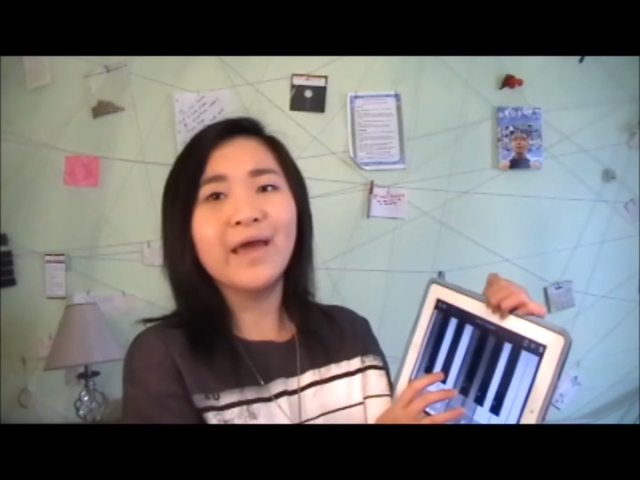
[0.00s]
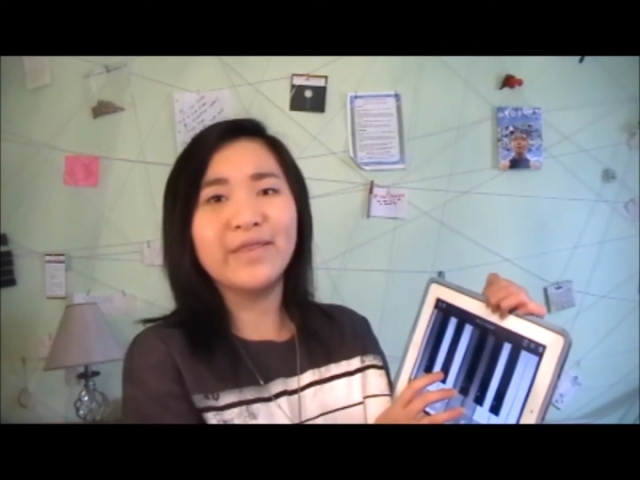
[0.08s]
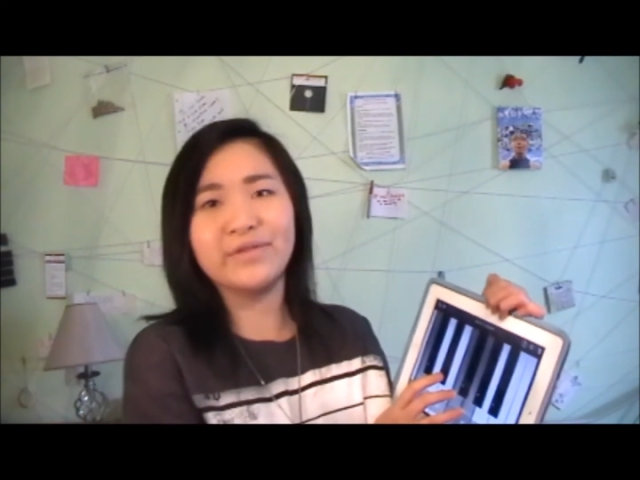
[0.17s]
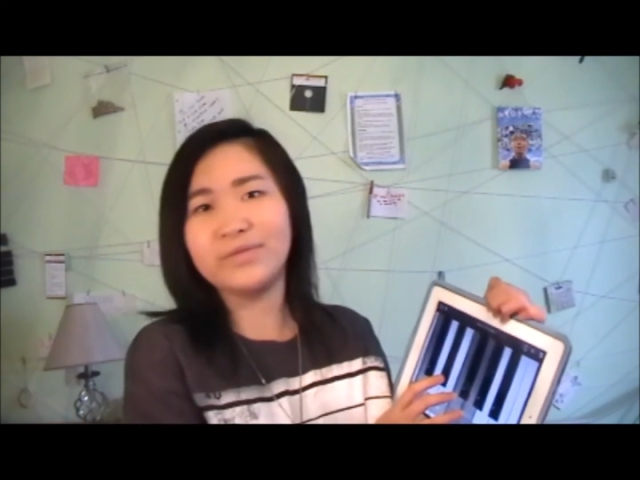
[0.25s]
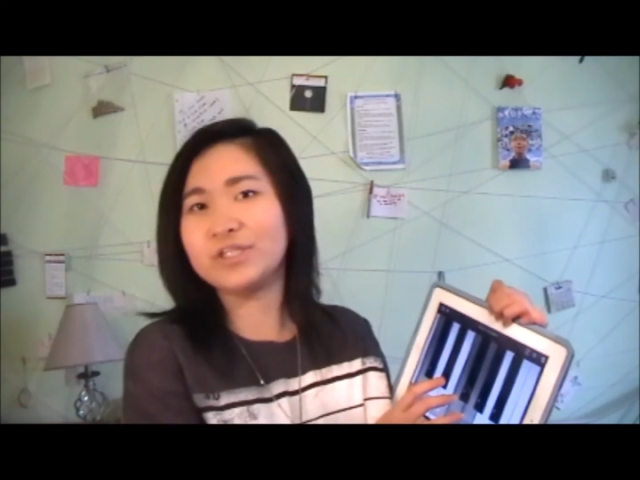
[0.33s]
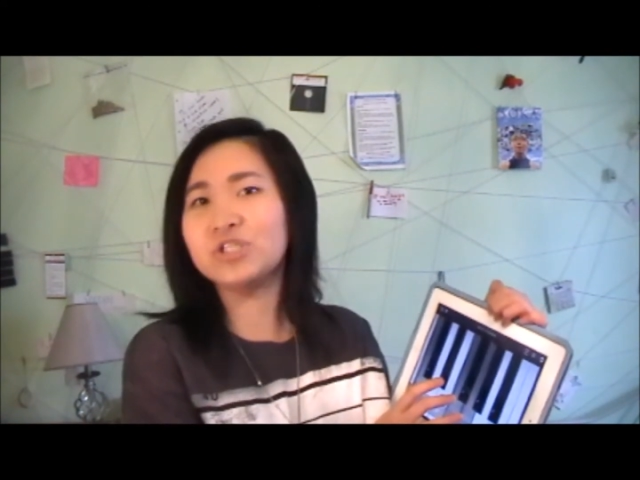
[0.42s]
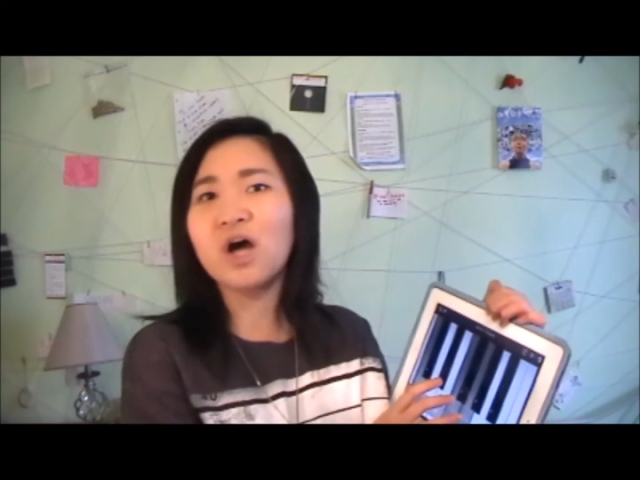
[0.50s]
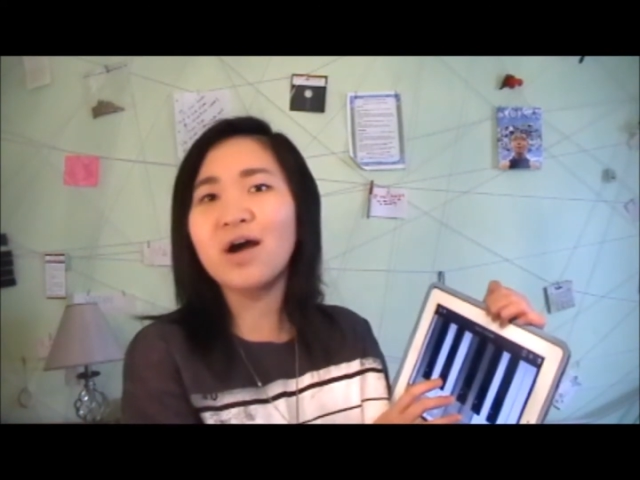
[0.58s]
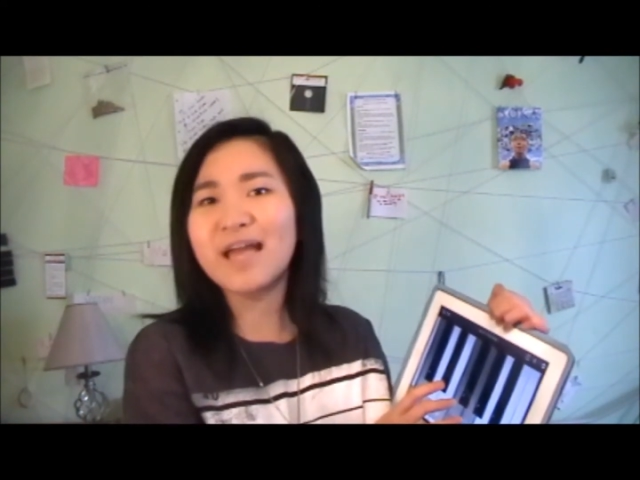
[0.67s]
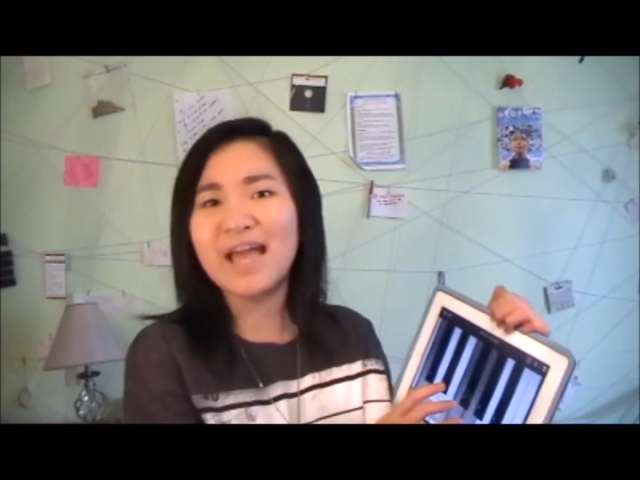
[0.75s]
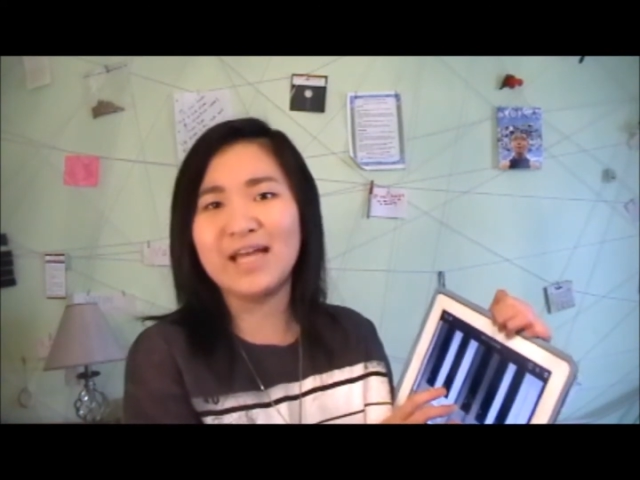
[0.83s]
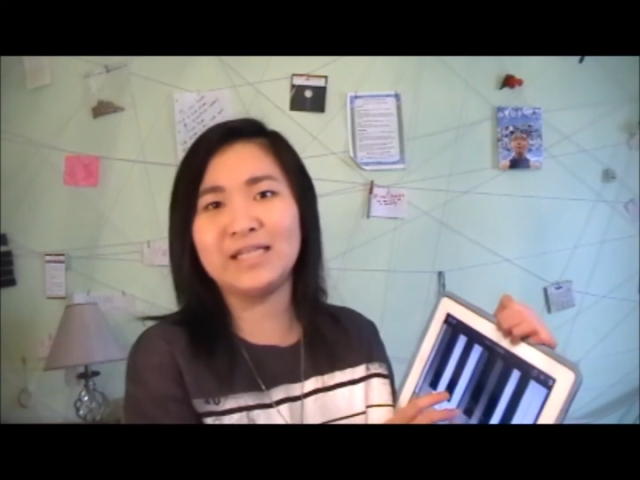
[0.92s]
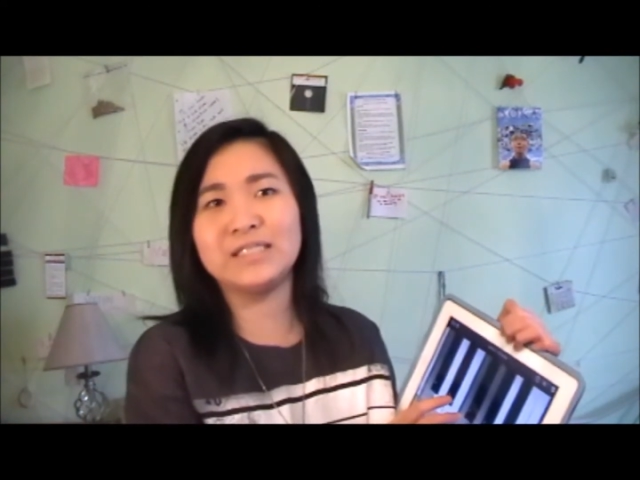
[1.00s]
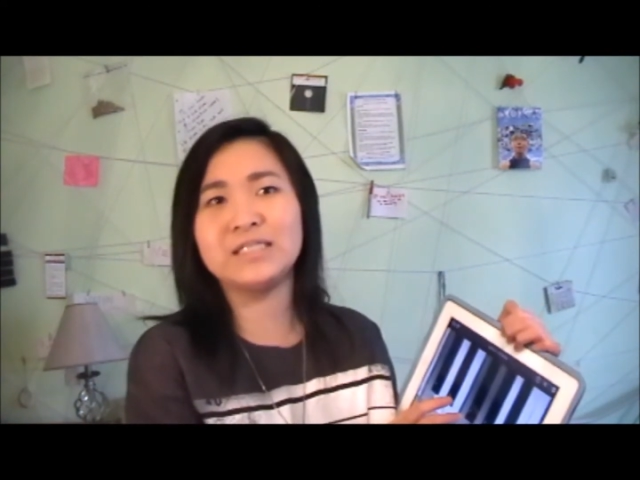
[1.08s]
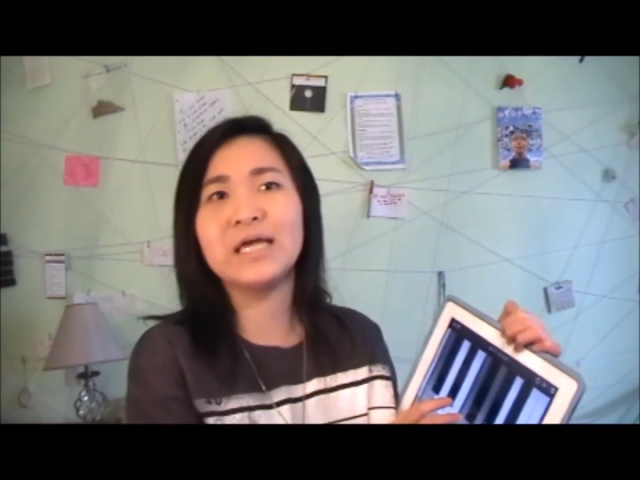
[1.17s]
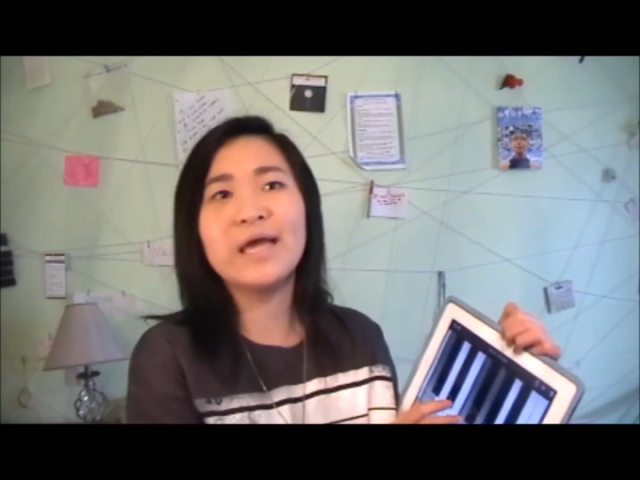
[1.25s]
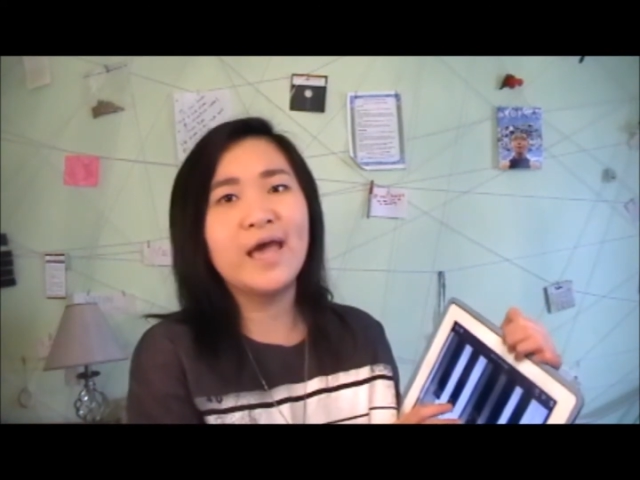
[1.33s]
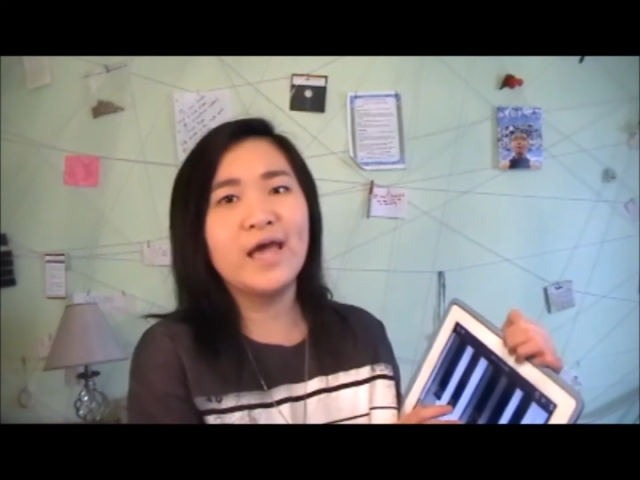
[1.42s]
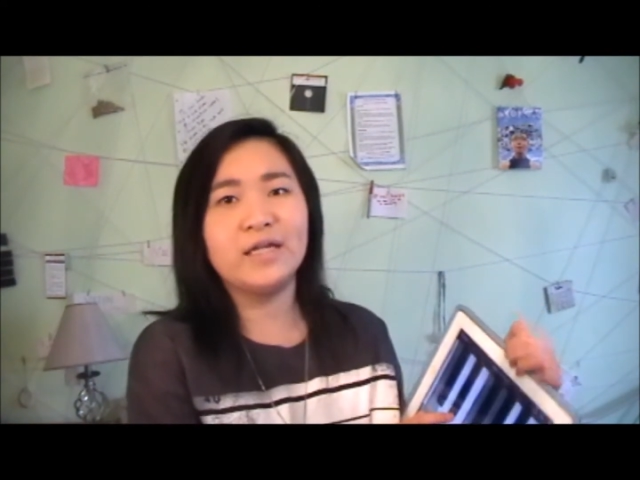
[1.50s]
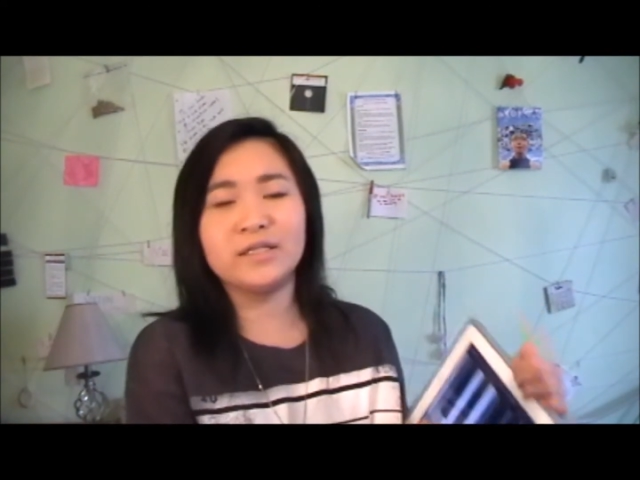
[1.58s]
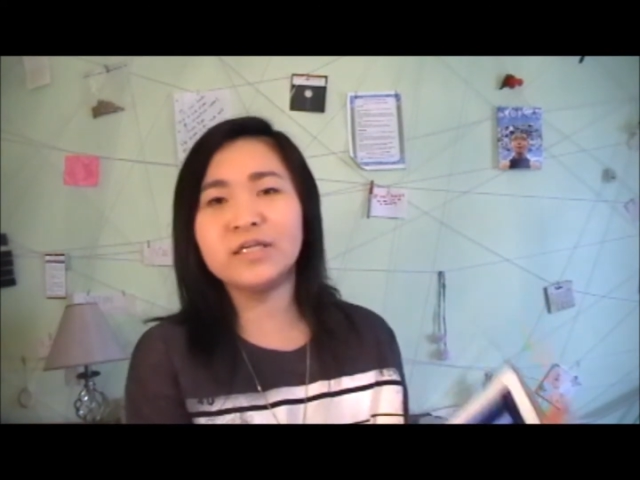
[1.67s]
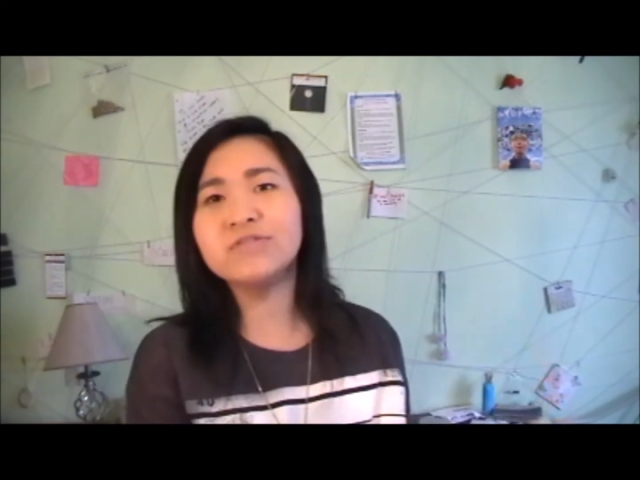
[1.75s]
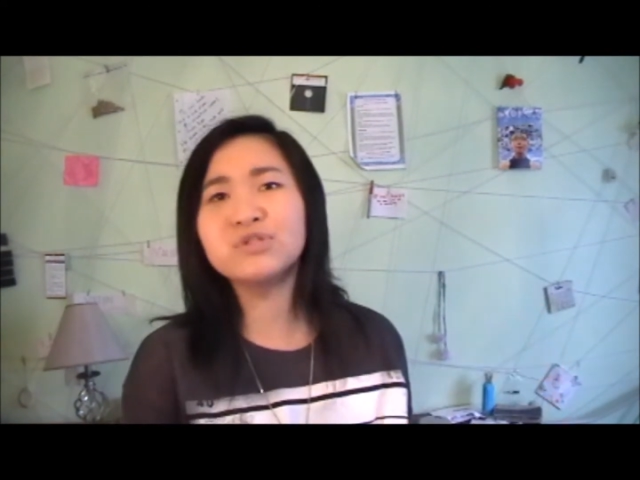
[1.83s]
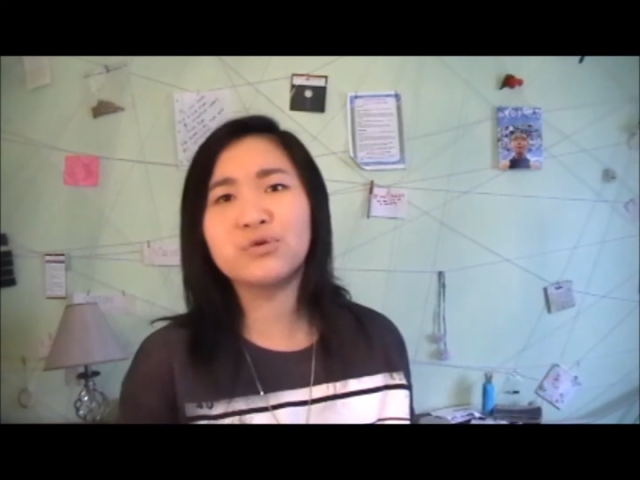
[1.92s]
And then the song ends and
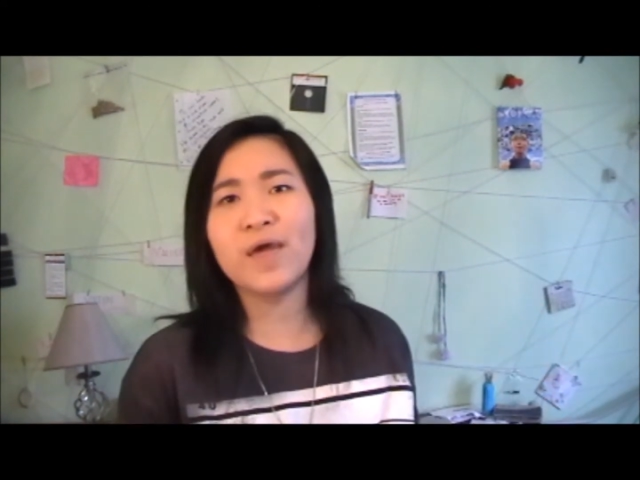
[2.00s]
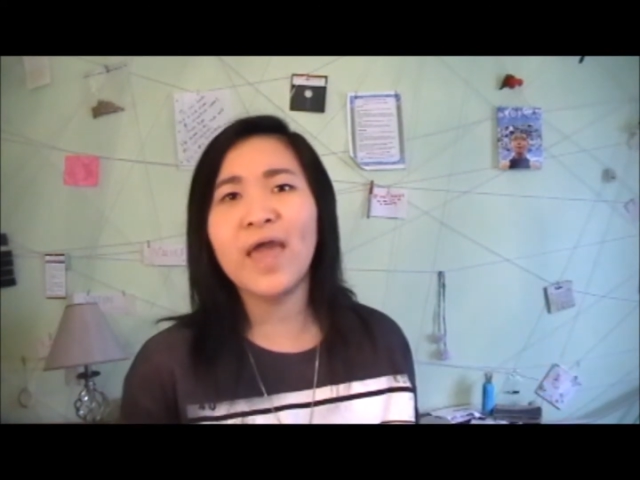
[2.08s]
it leaves you